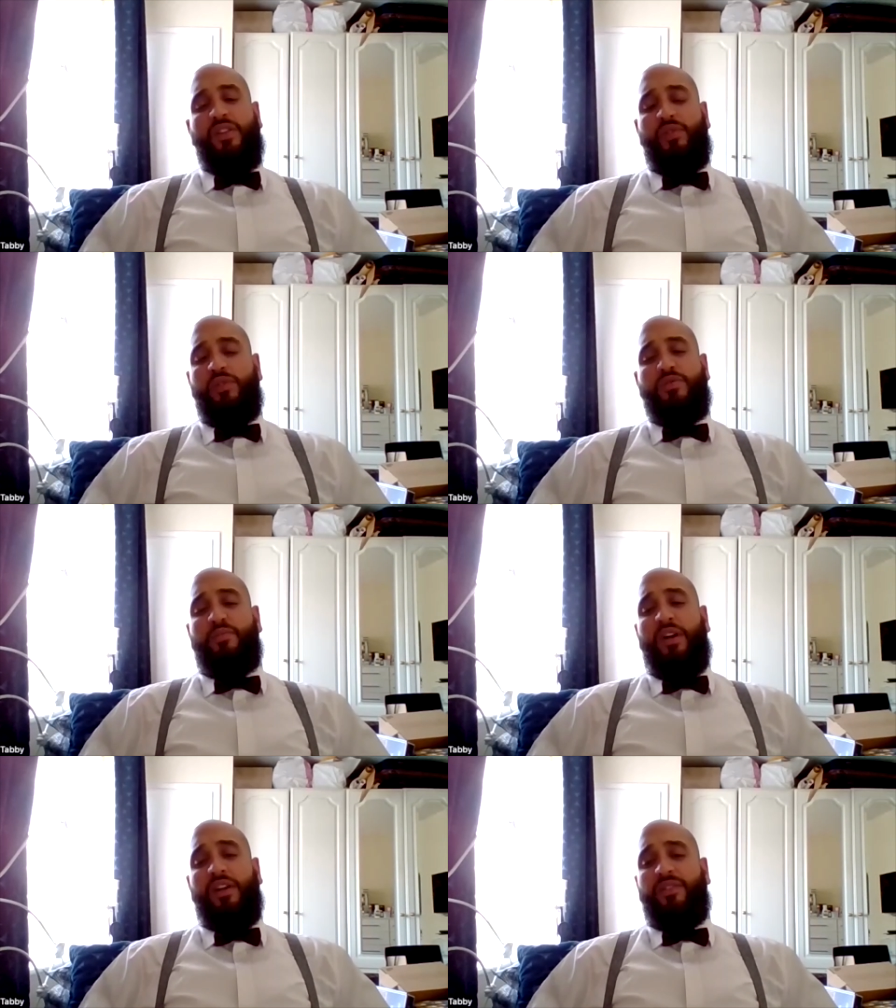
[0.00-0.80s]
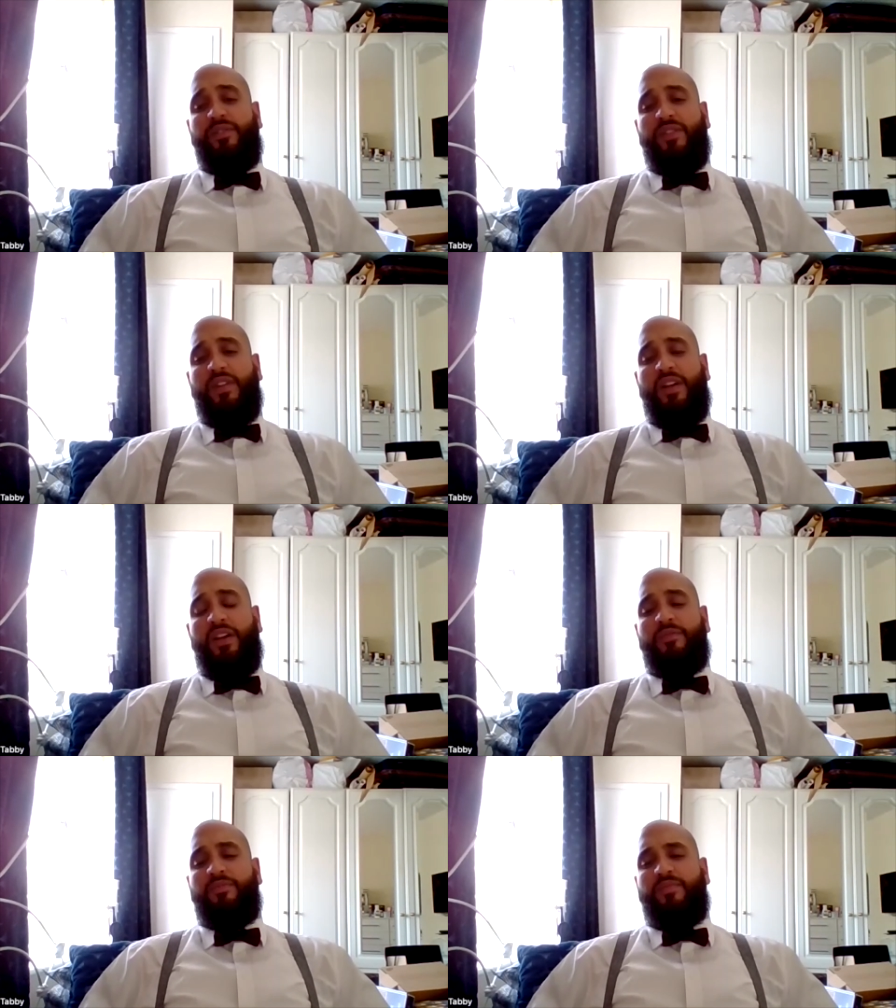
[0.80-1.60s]
enthused by it.
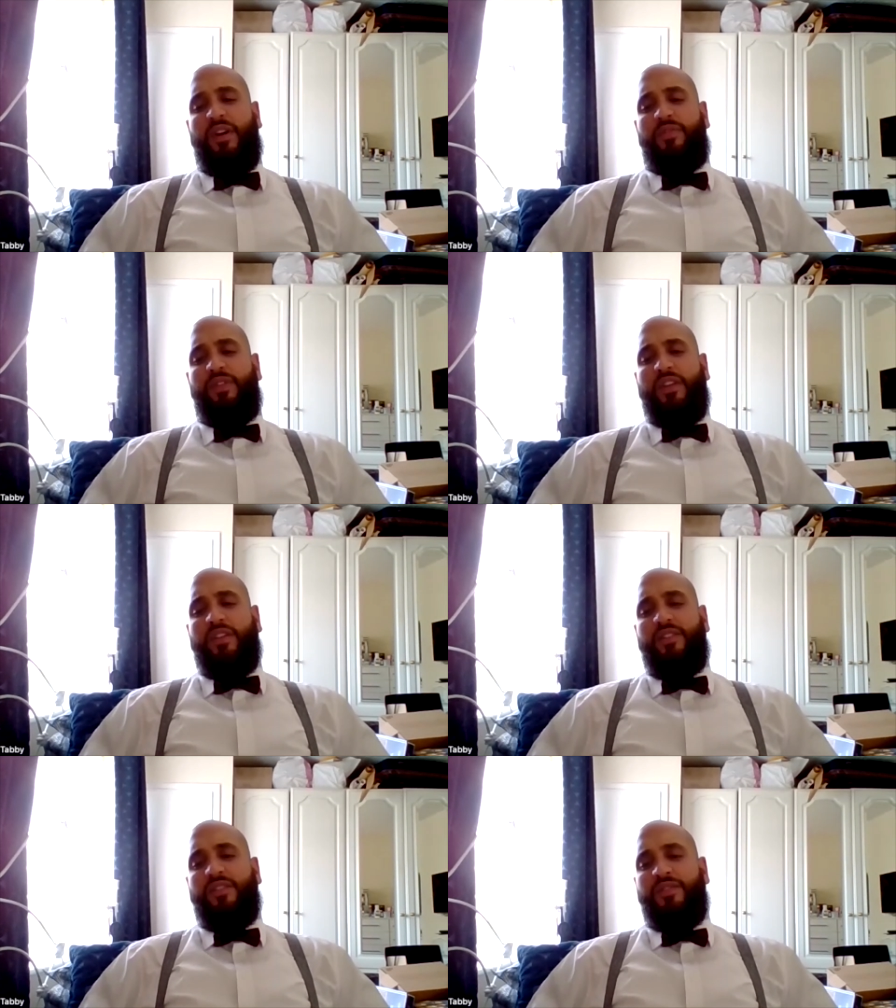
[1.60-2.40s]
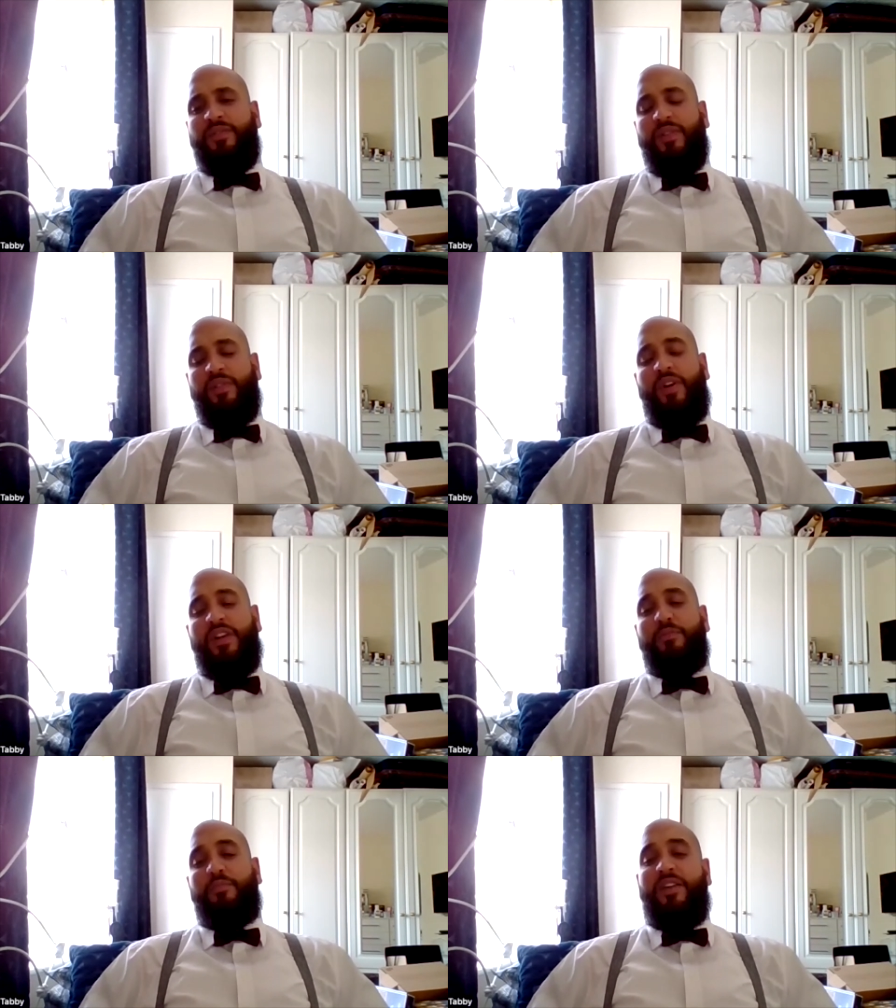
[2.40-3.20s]
Um, I think
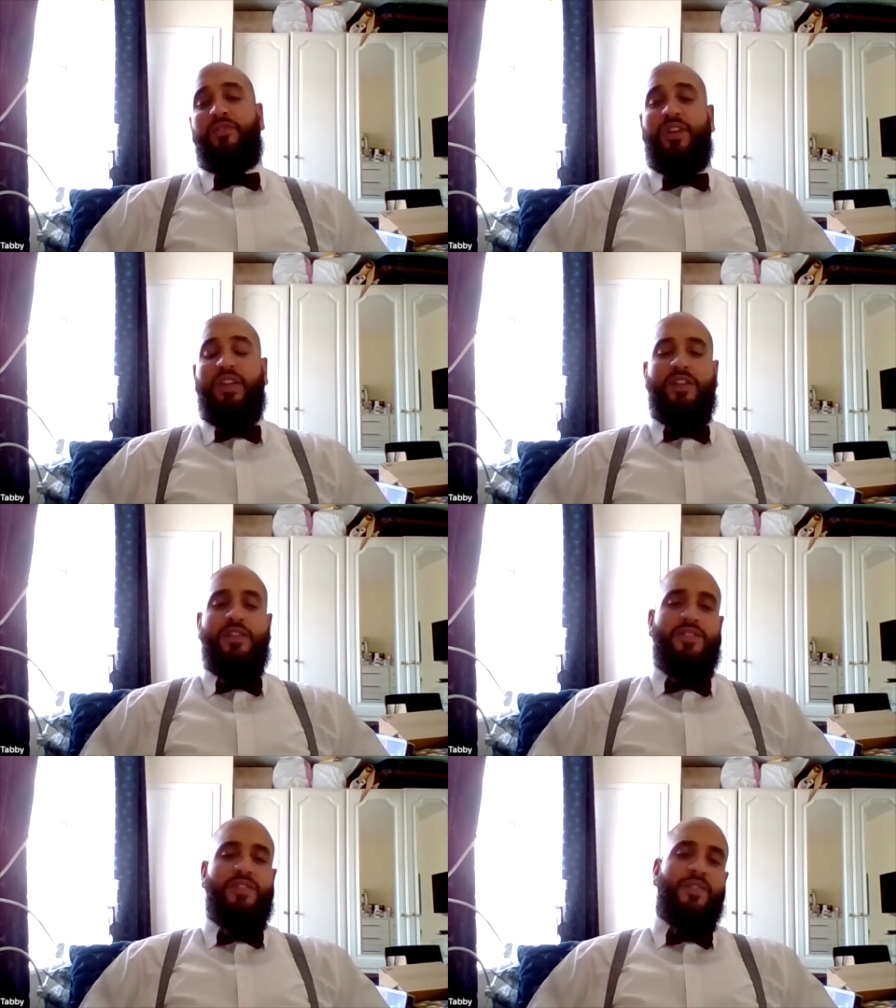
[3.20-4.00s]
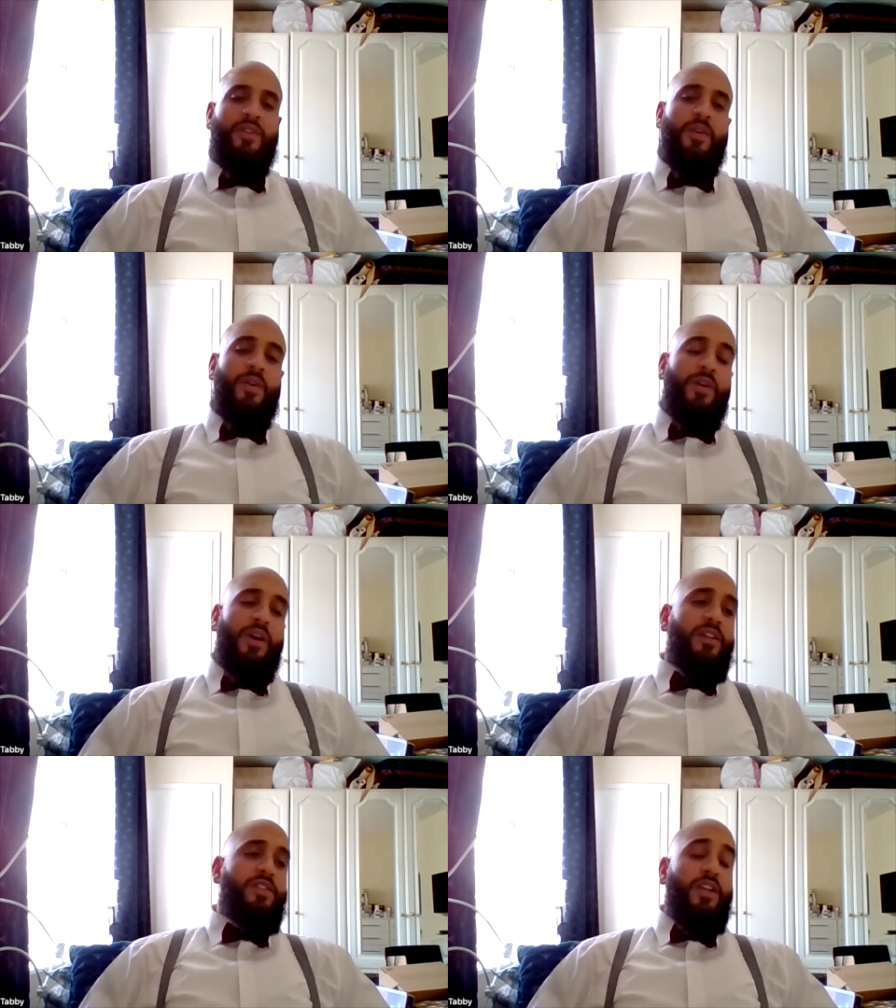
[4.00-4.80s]
funny, mad thing is,
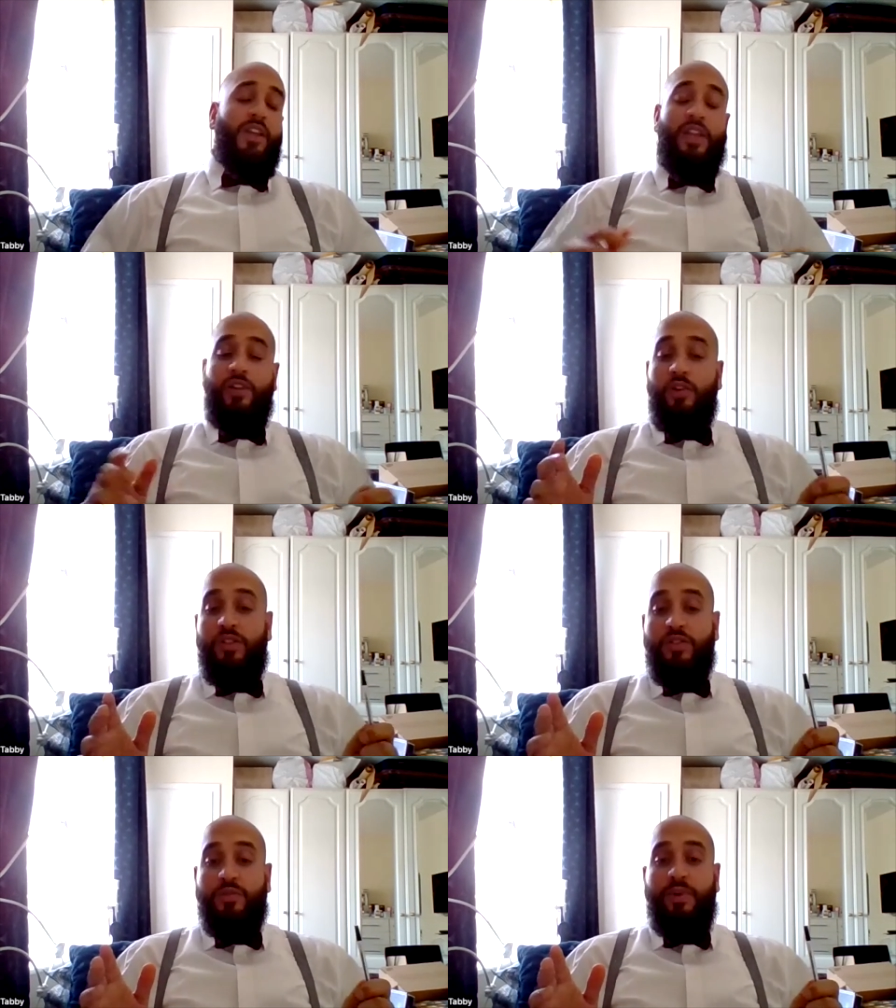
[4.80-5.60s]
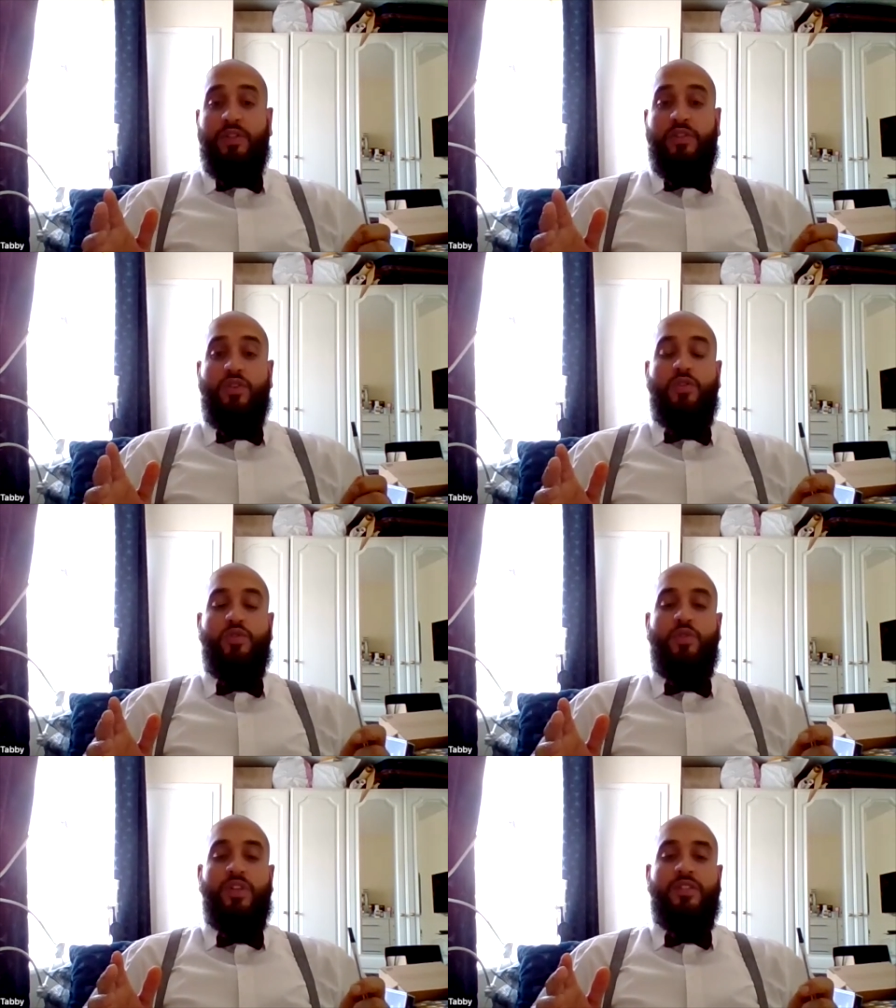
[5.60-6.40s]
and this is again no disrespect to Joe
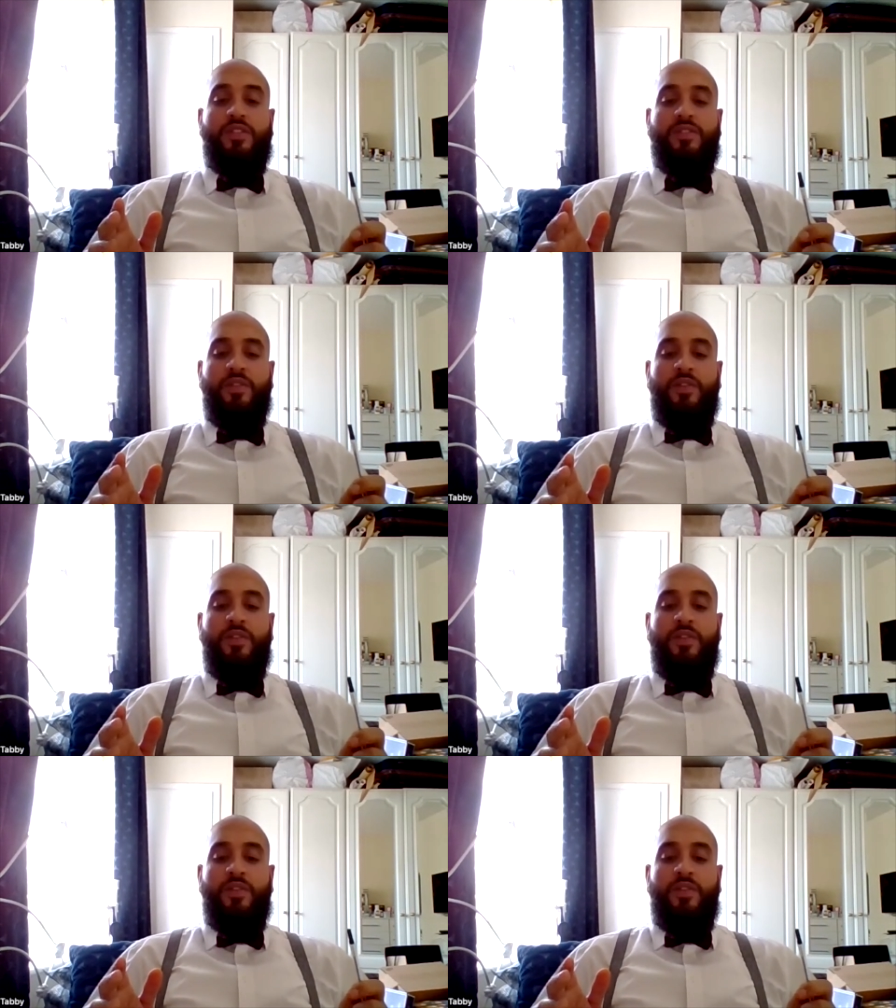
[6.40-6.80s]
Joyce,